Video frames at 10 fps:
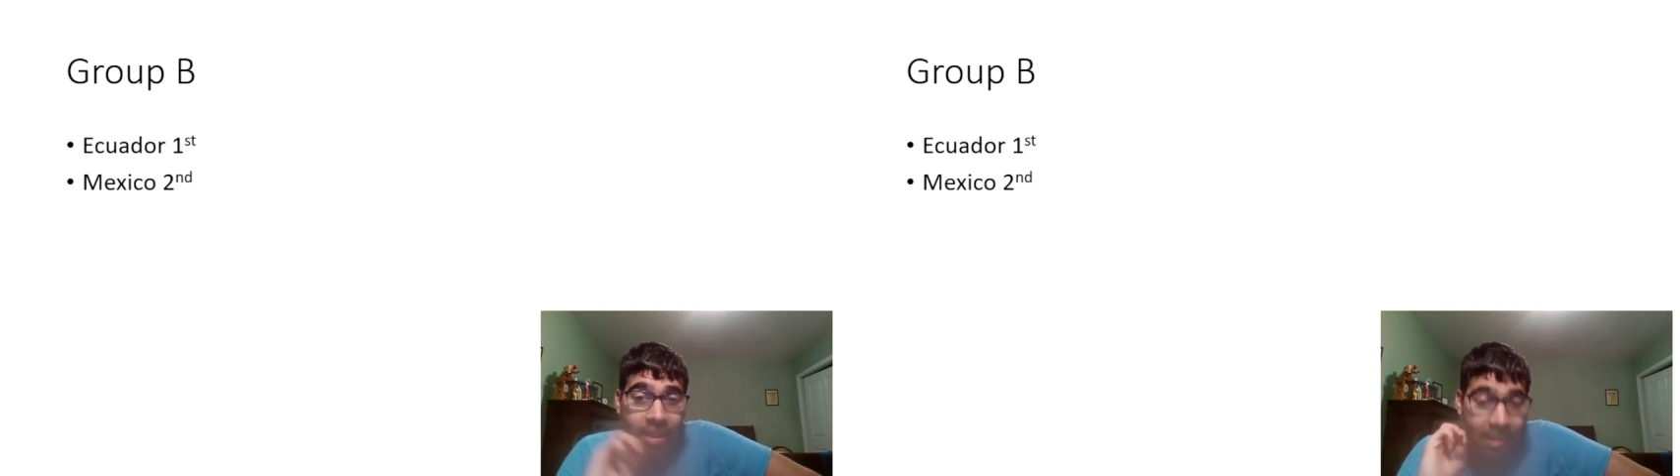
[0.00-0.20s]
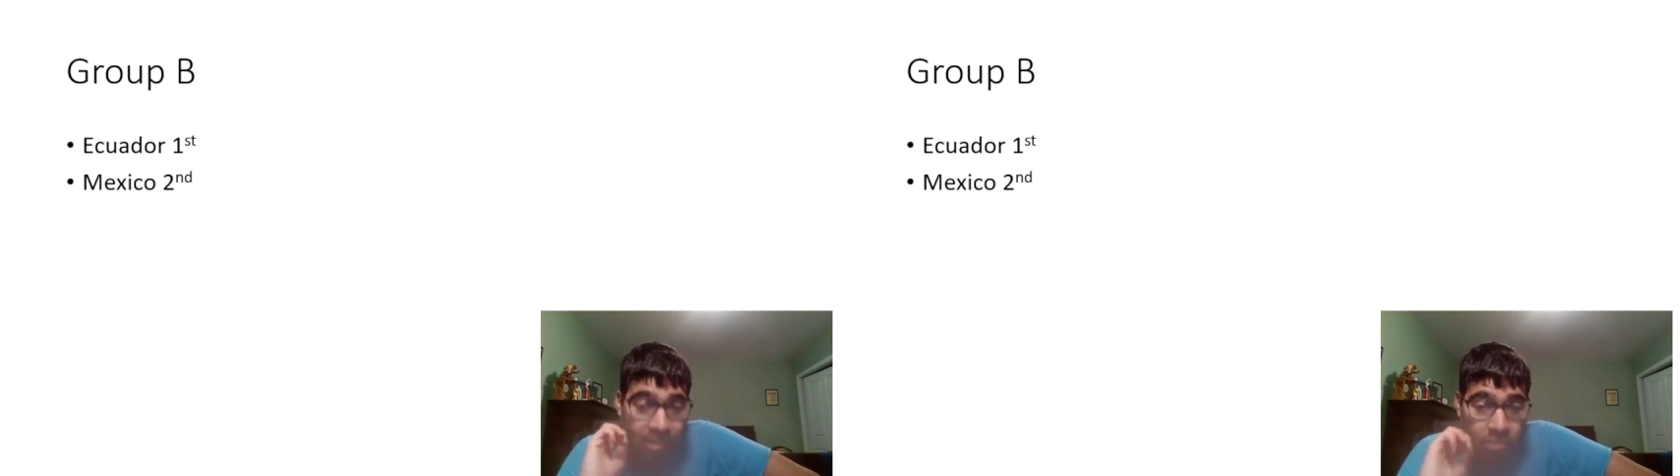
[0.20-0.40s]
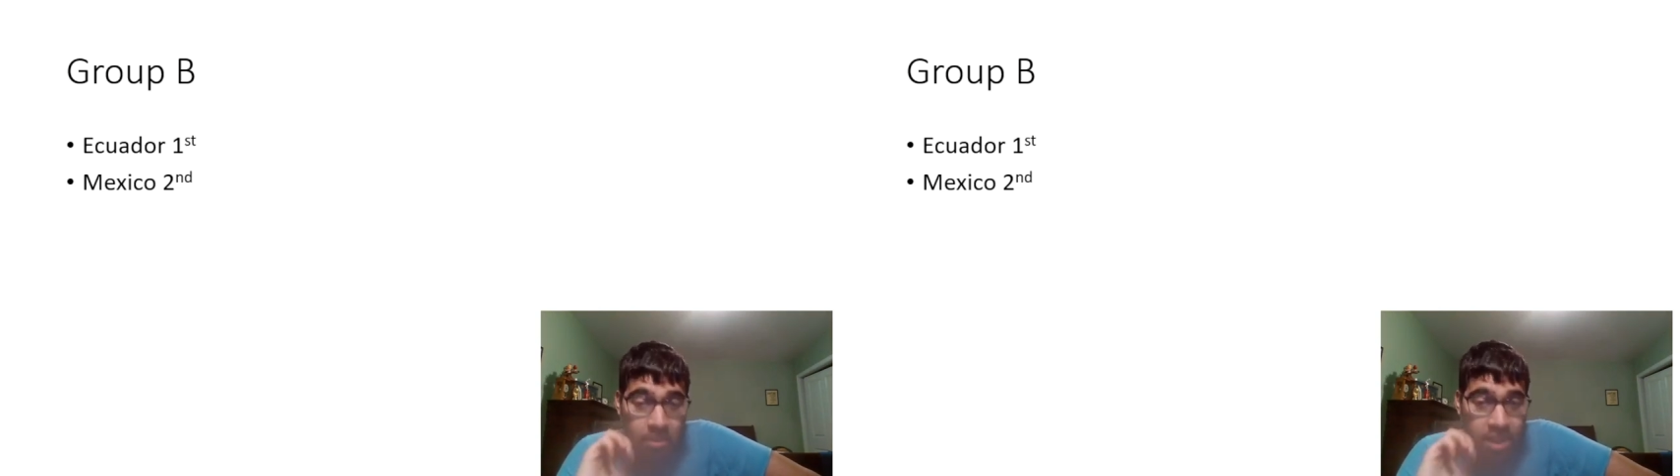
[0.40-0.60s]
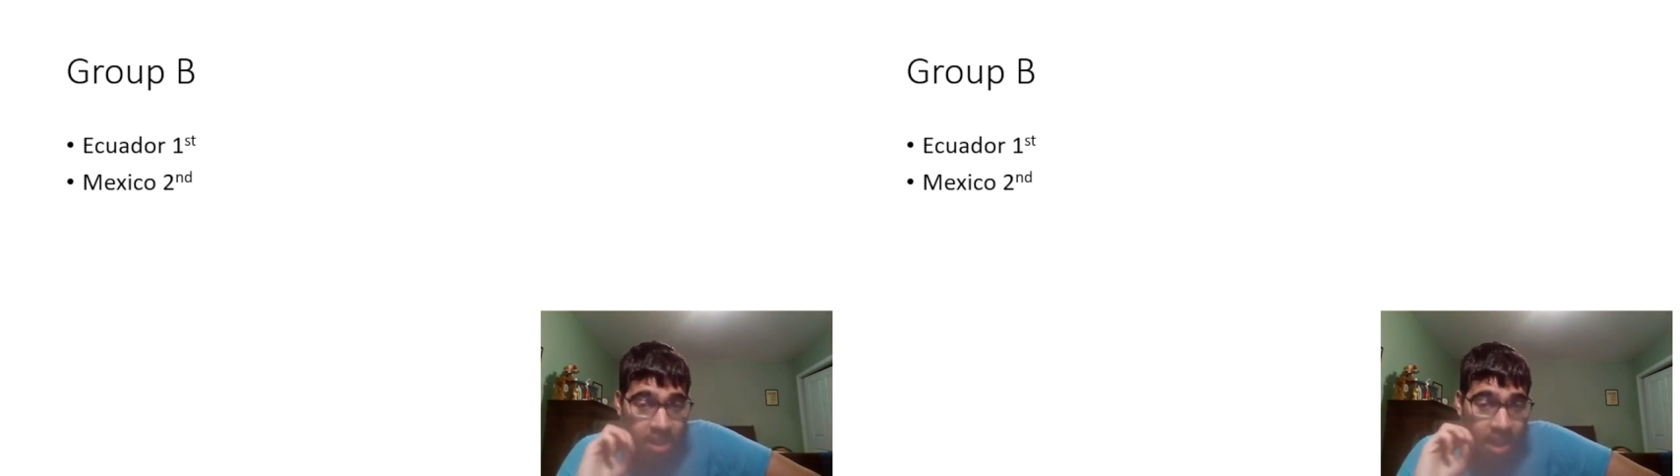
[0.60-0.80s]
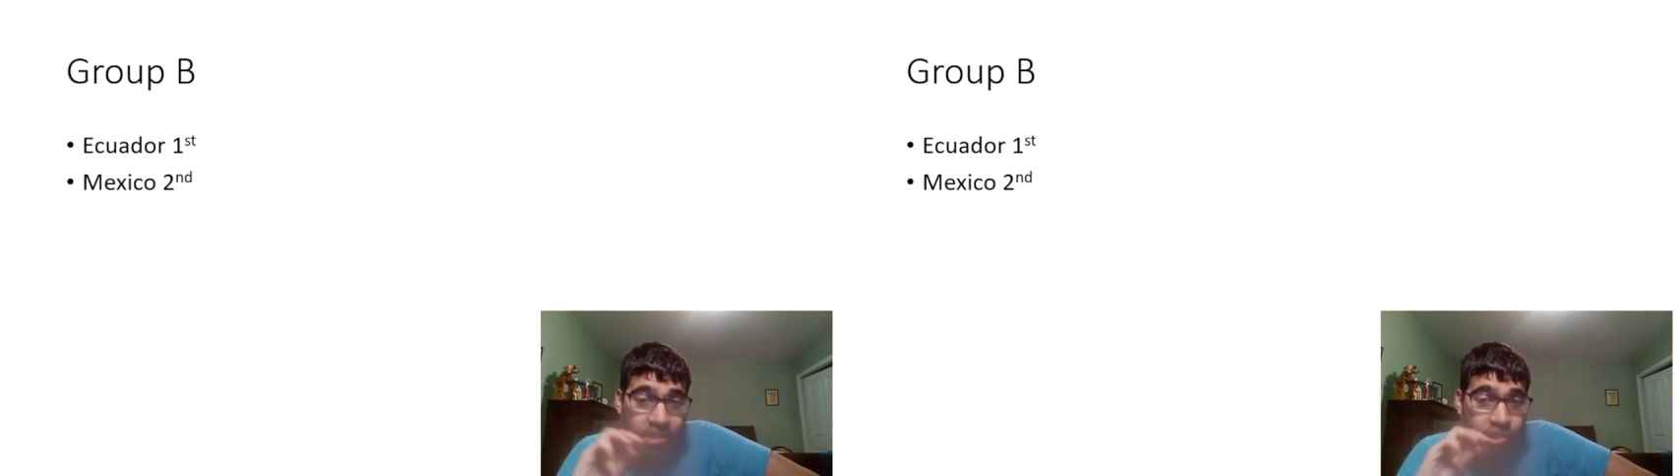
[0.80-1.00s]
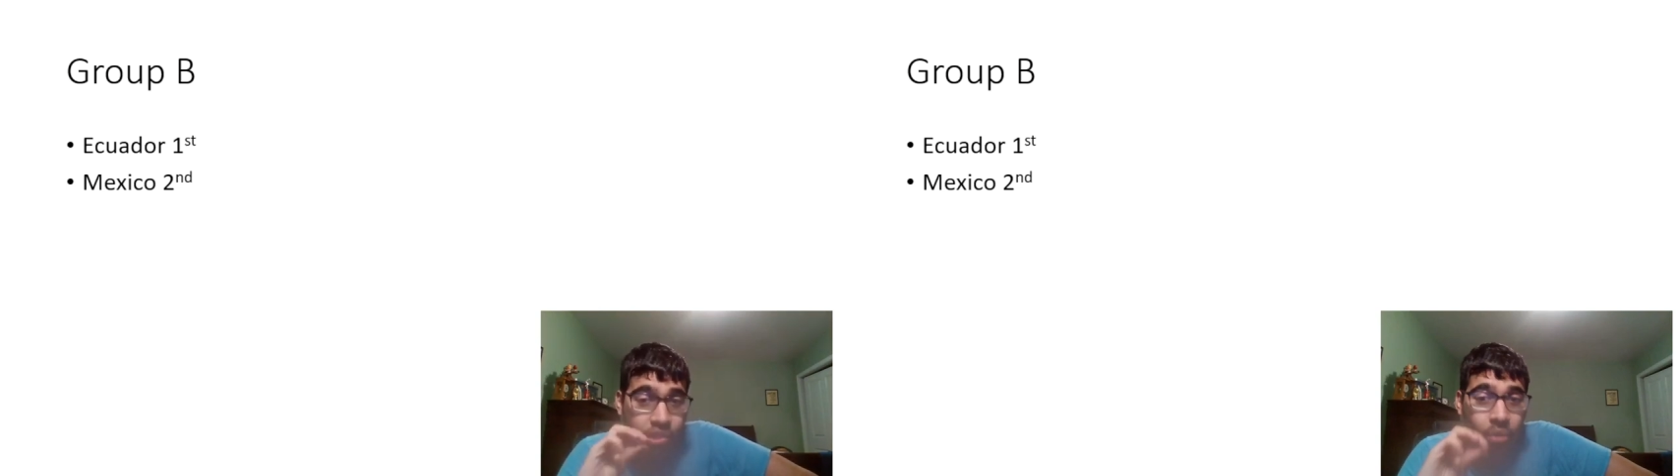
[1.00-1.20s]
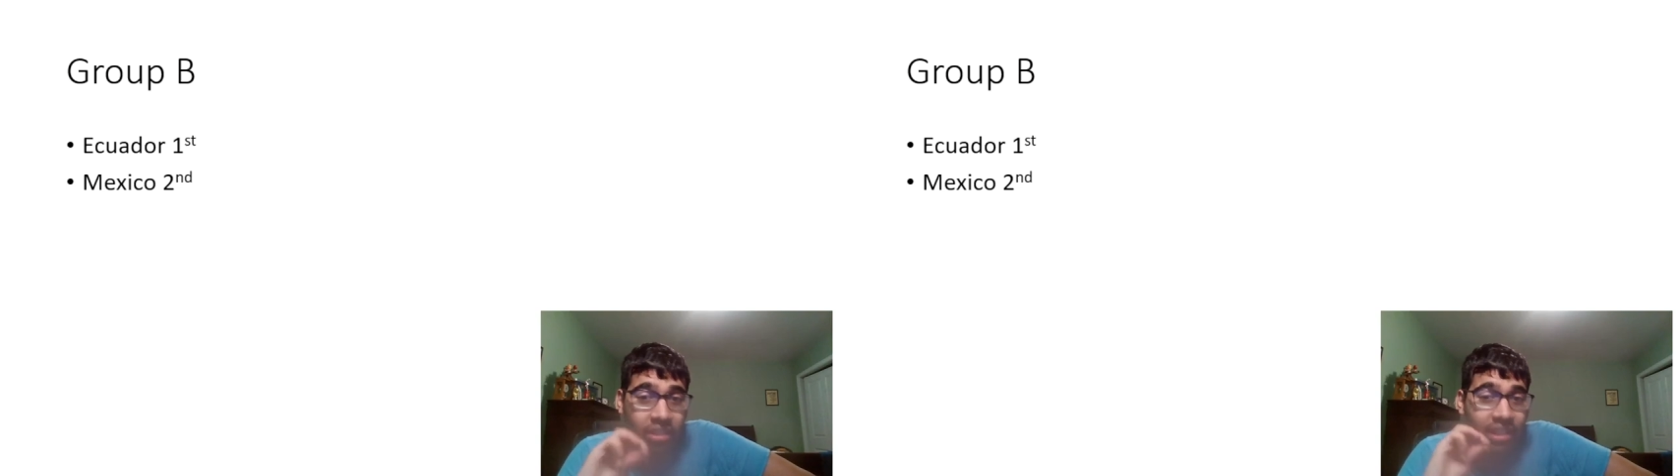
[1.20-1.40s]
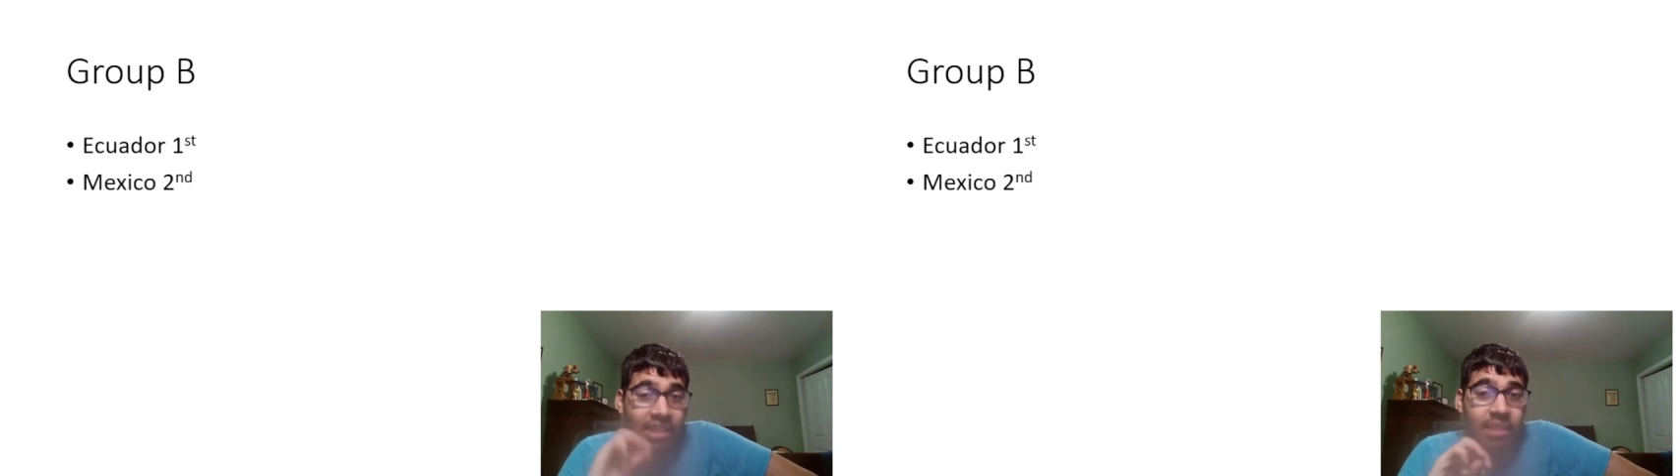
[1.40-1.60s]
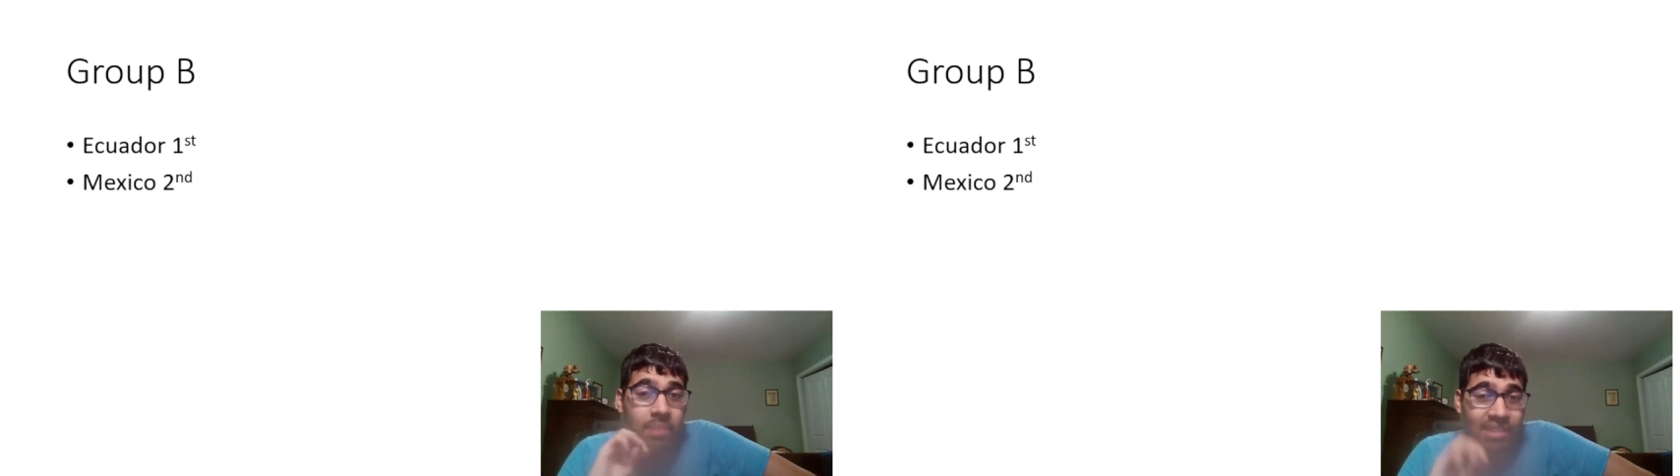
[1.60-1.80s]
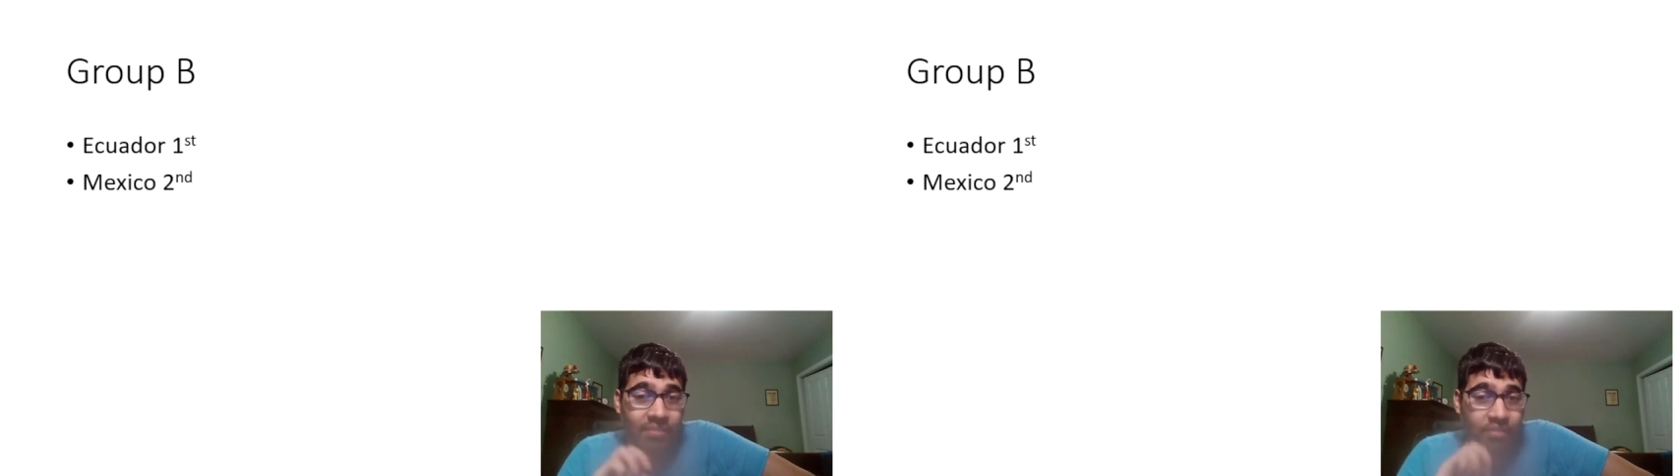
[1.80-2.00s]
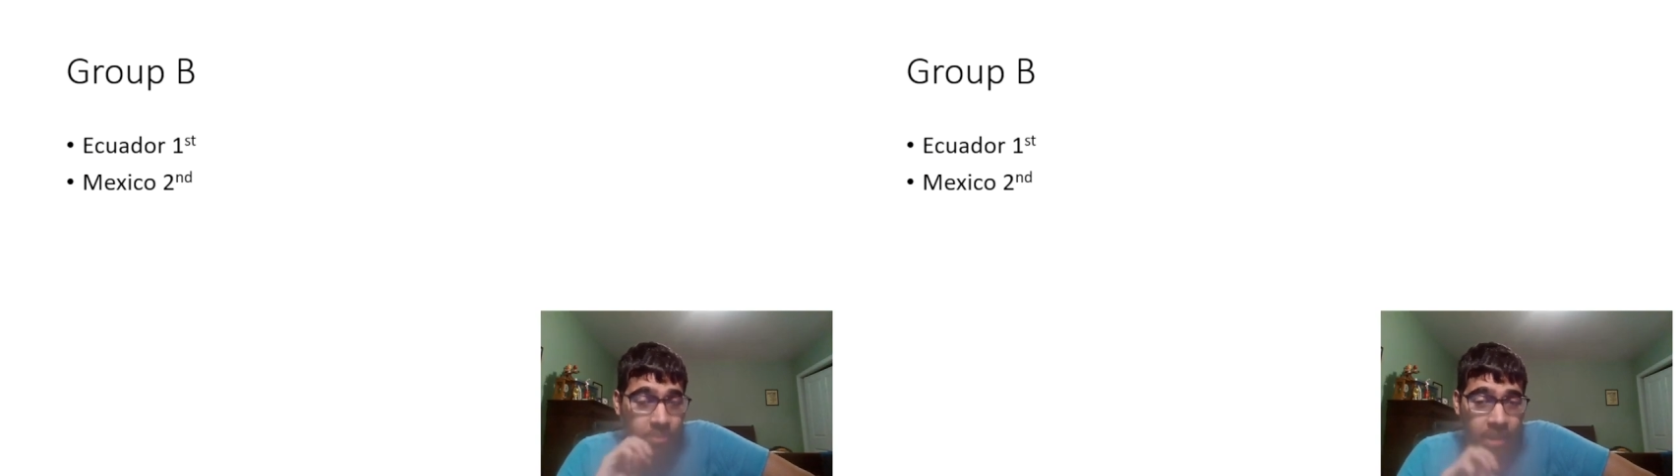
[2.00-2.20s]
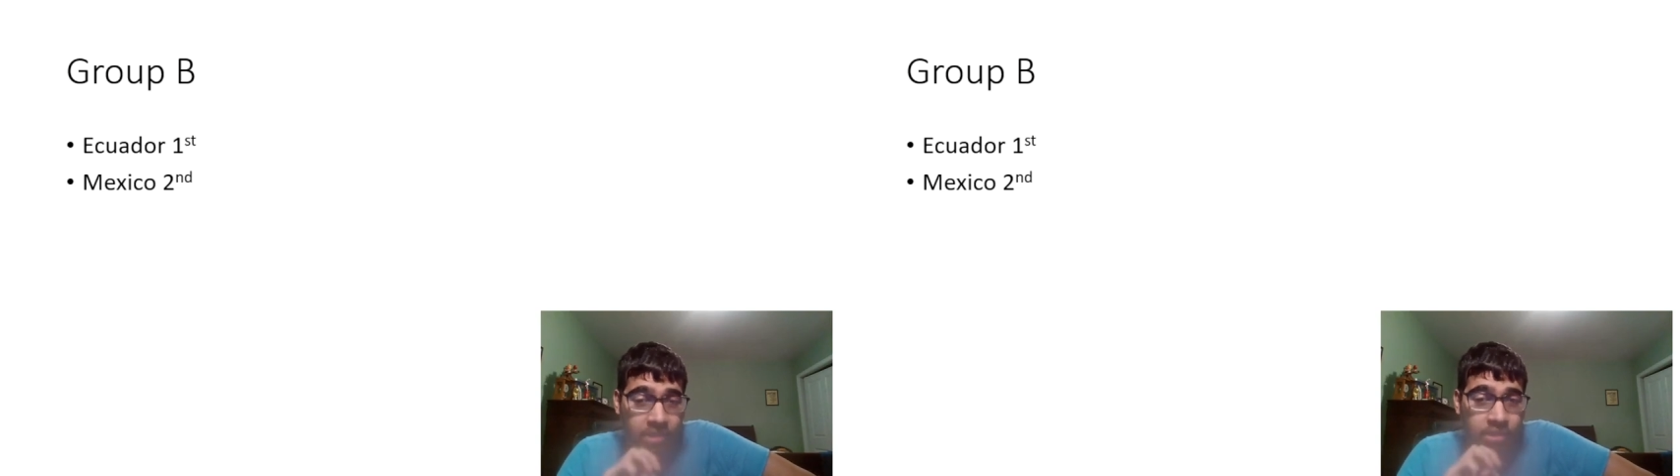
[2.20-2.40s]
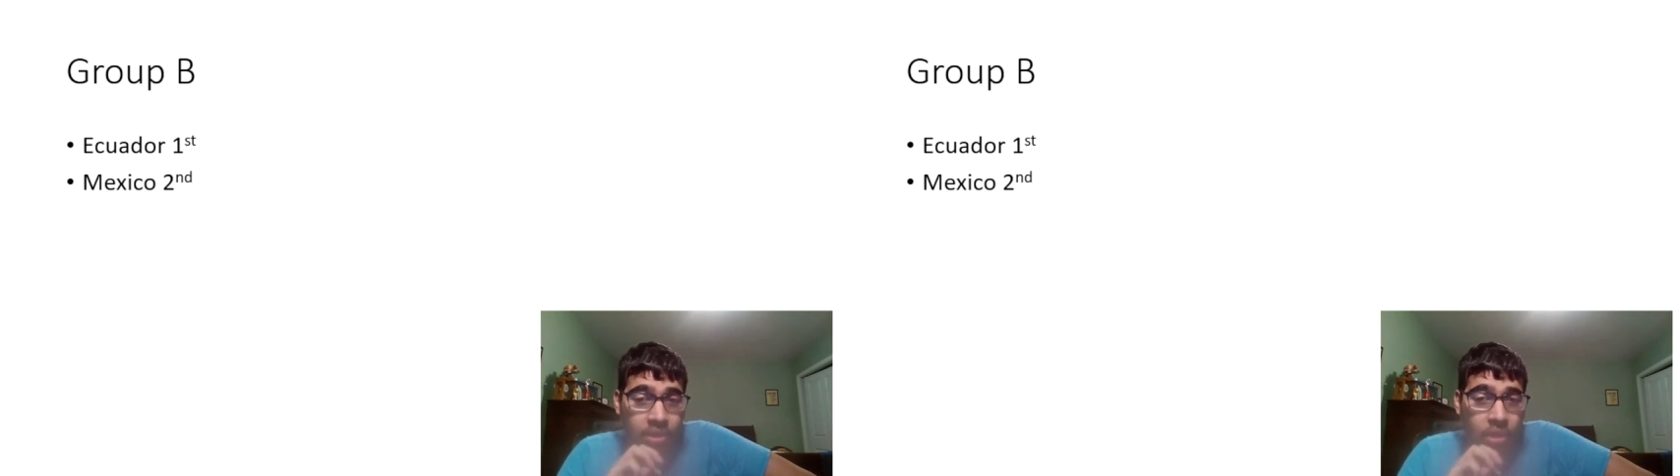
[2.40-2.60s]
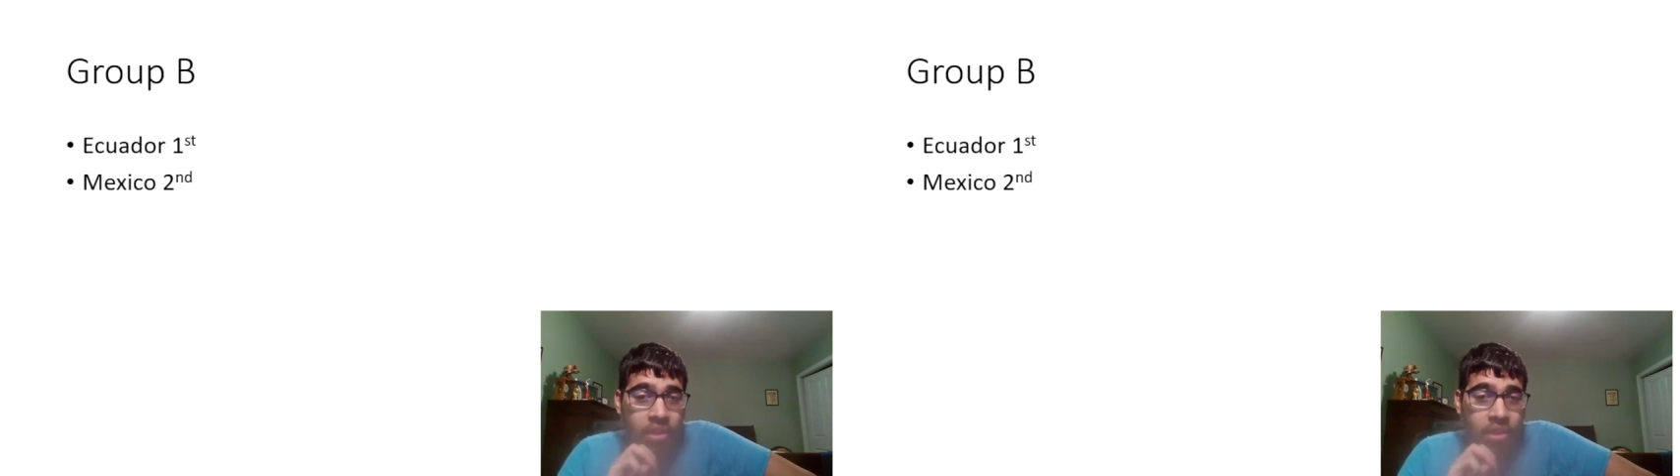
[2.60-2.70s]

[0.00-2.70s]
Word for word: And Jamaica, I just don't think they can beat defeat Mexico.